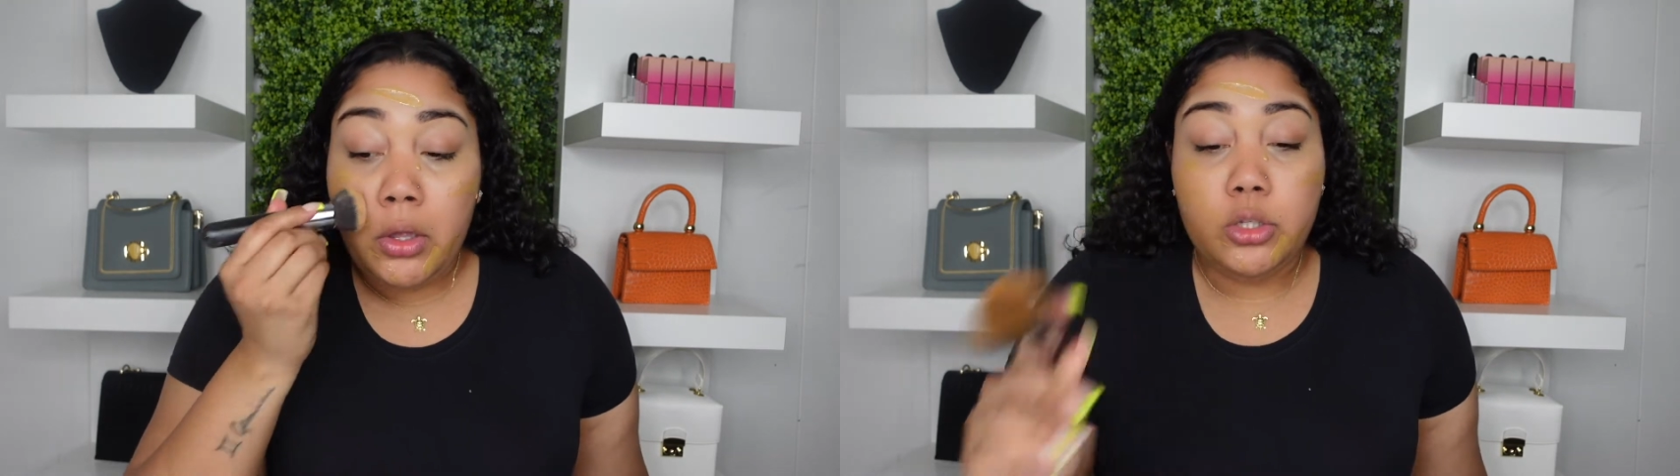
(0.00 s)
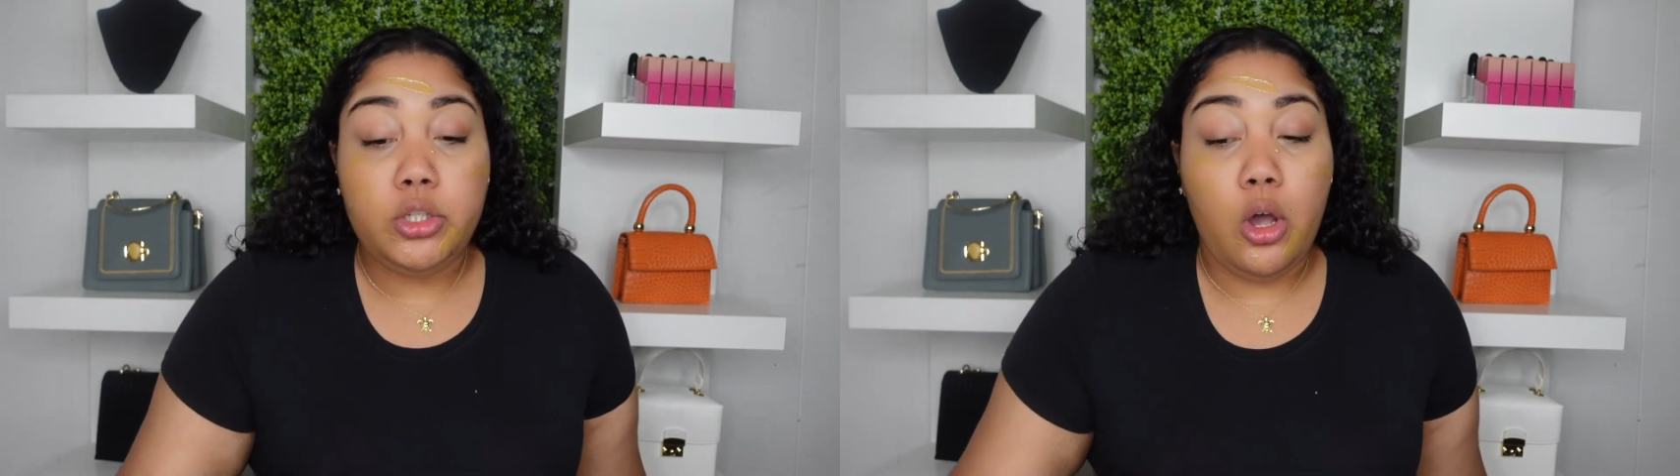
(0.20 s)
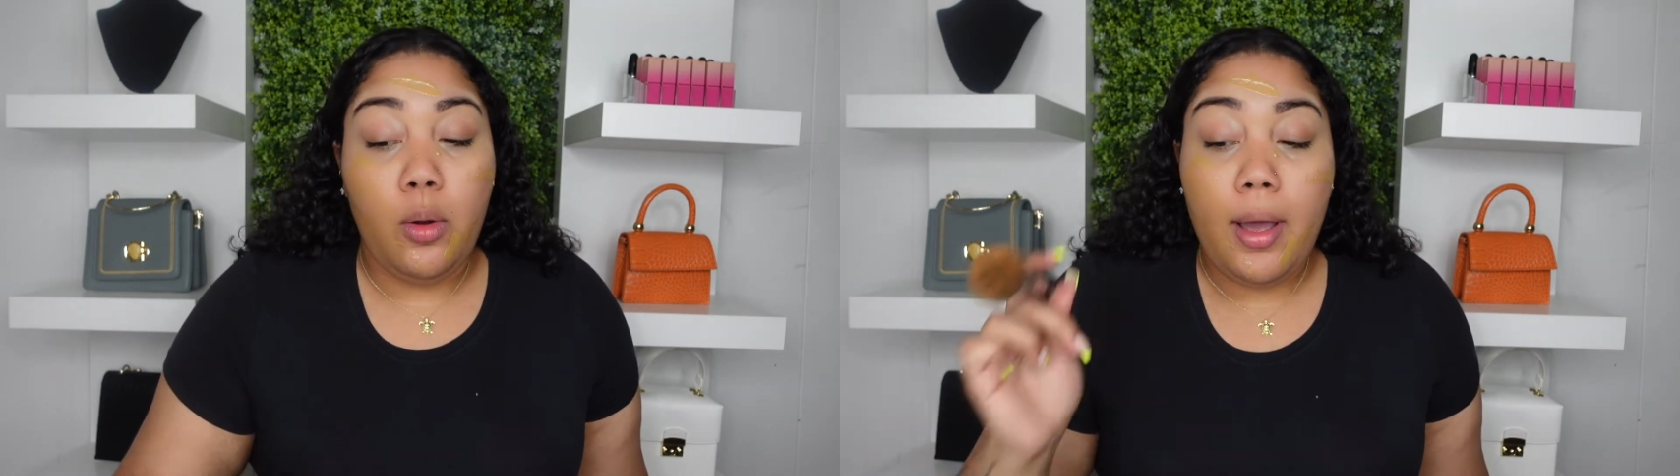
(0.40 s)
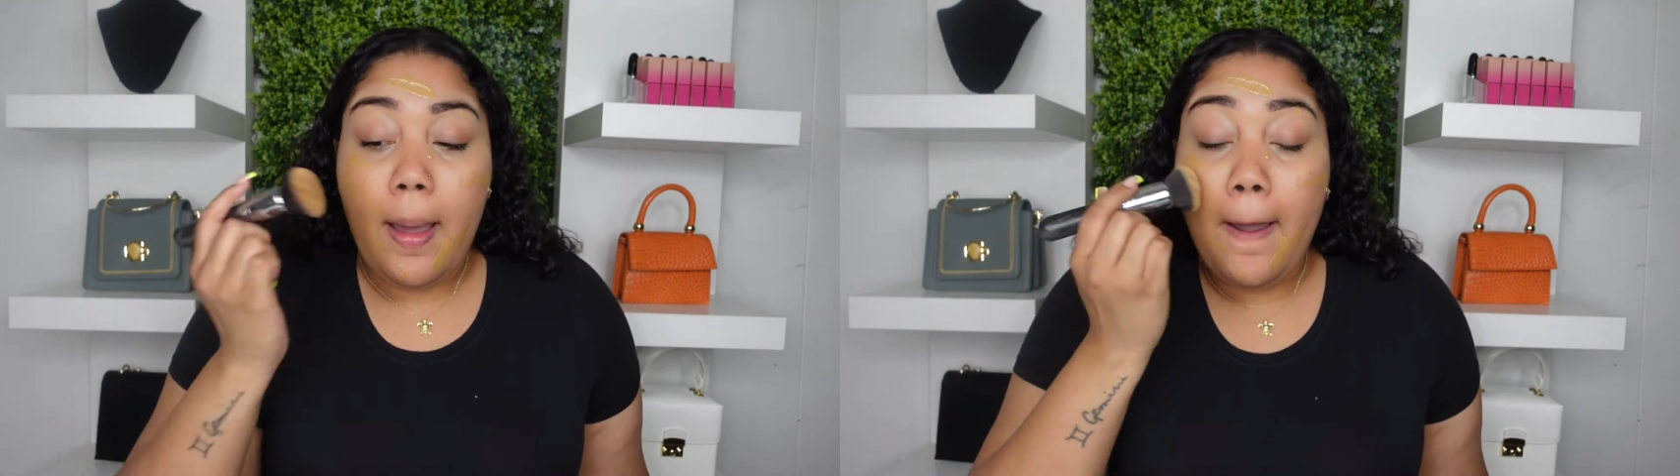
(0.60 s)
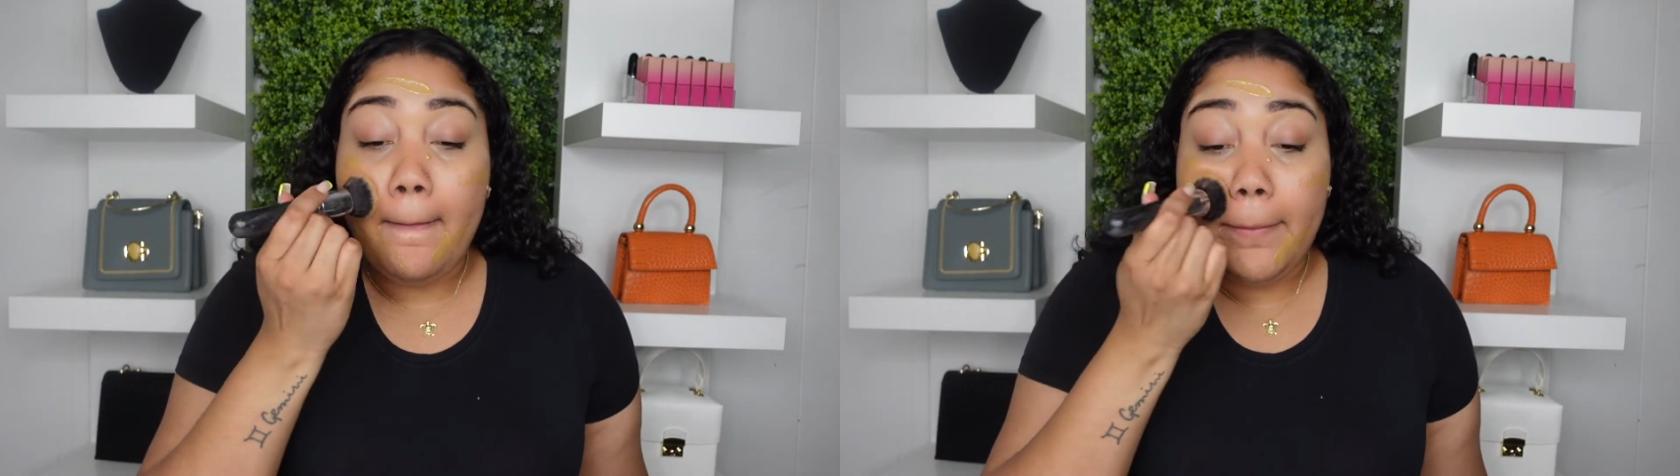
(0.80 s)
So
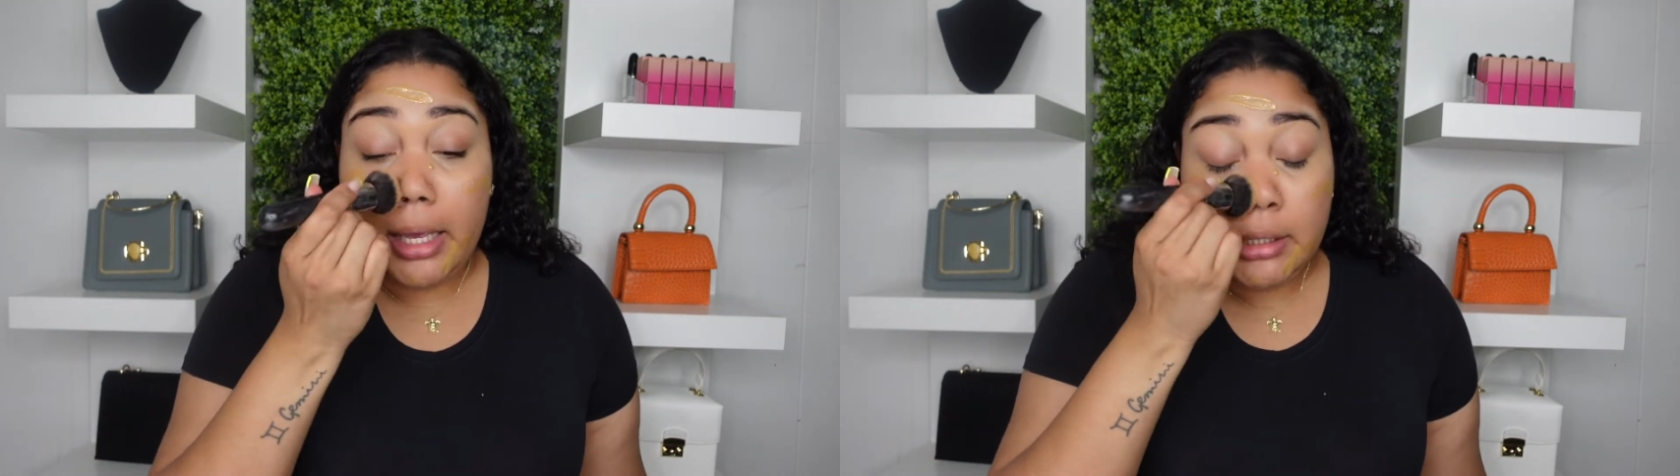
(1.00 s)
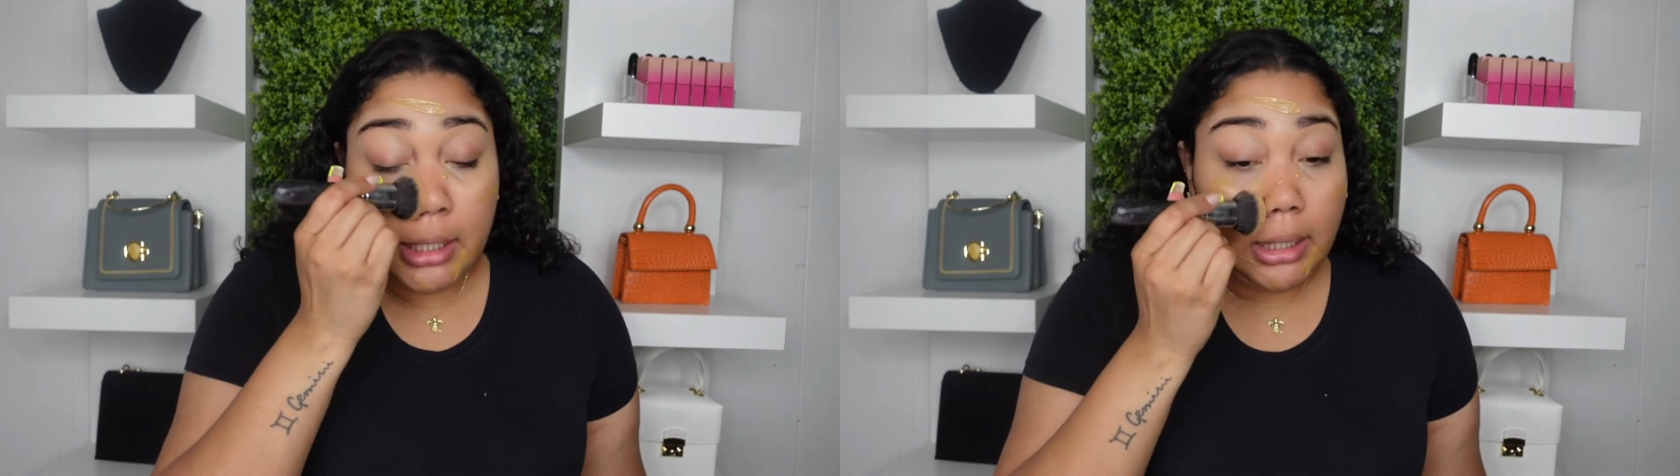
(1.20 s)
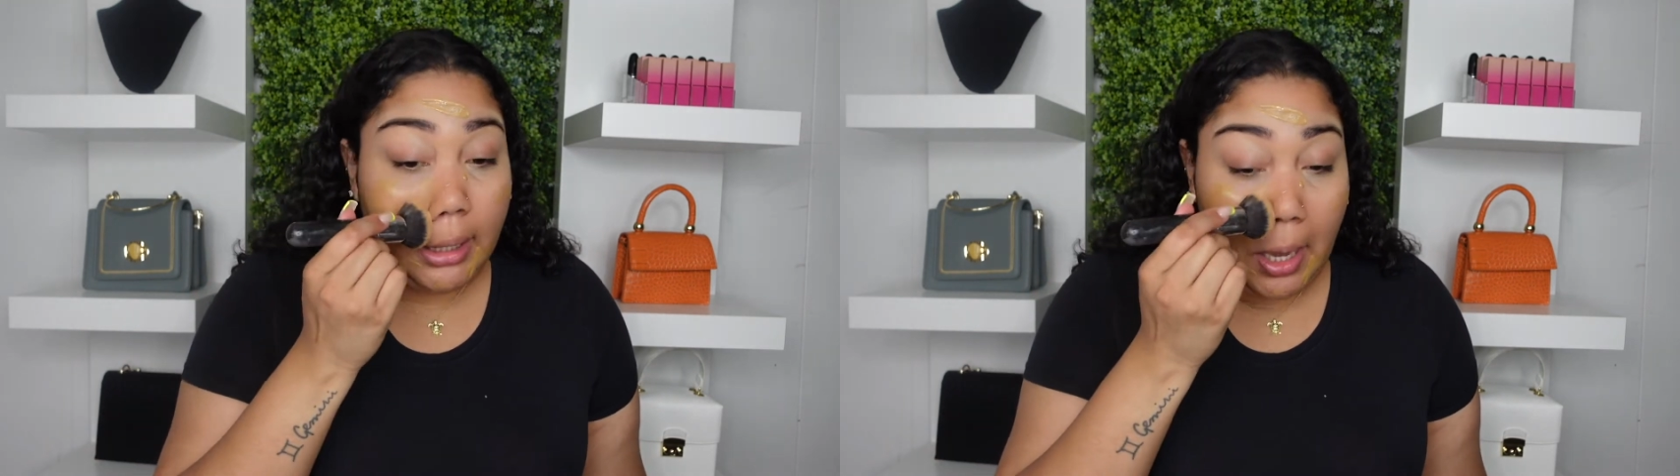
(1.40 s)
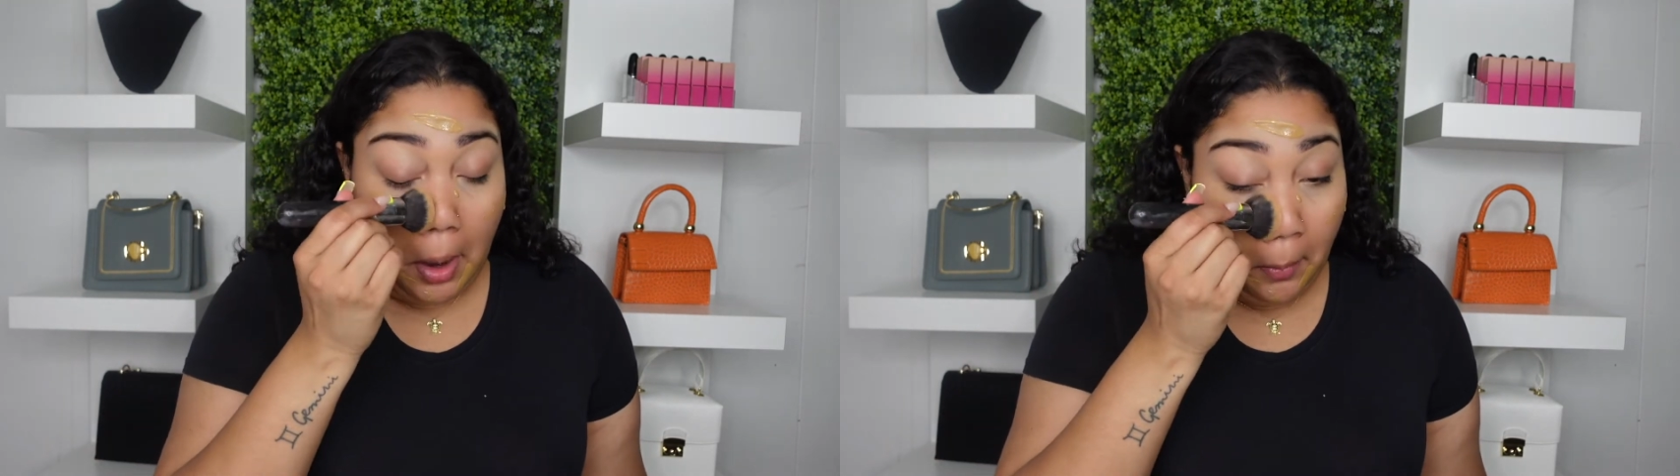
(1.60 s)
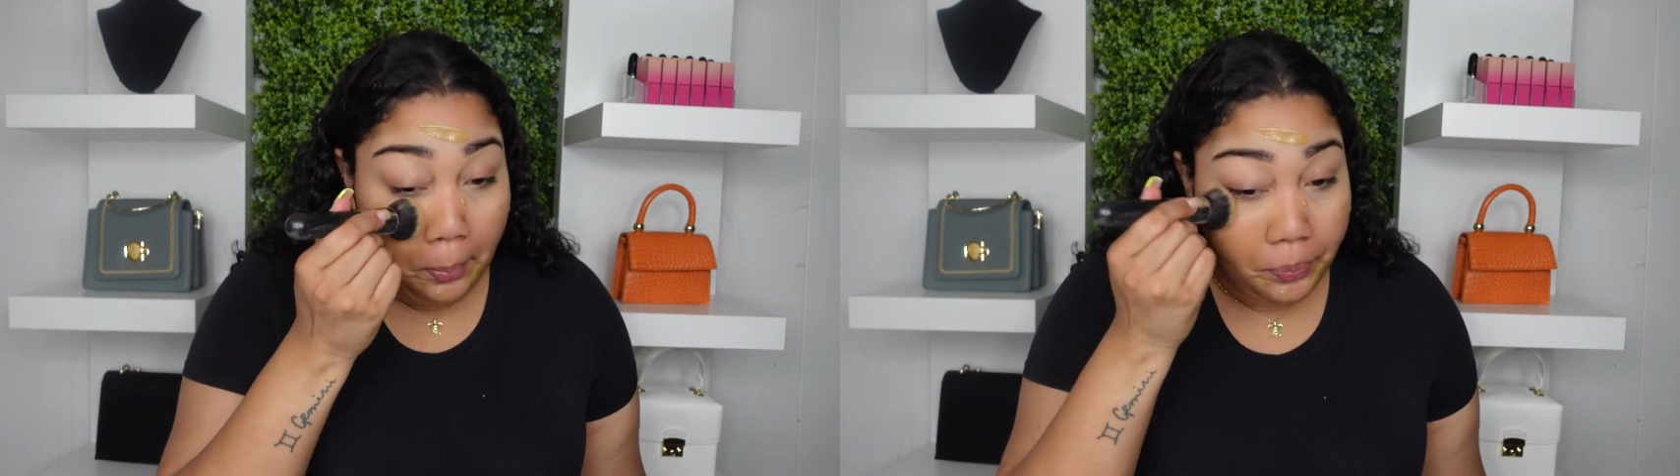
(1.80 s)

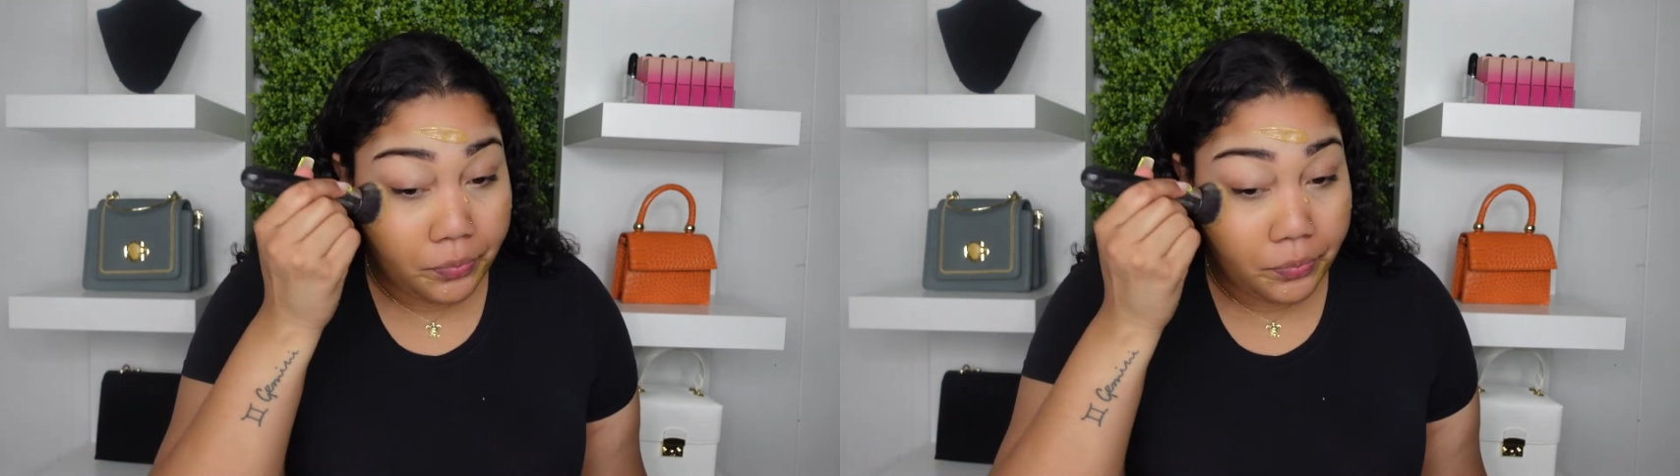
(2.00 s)
basically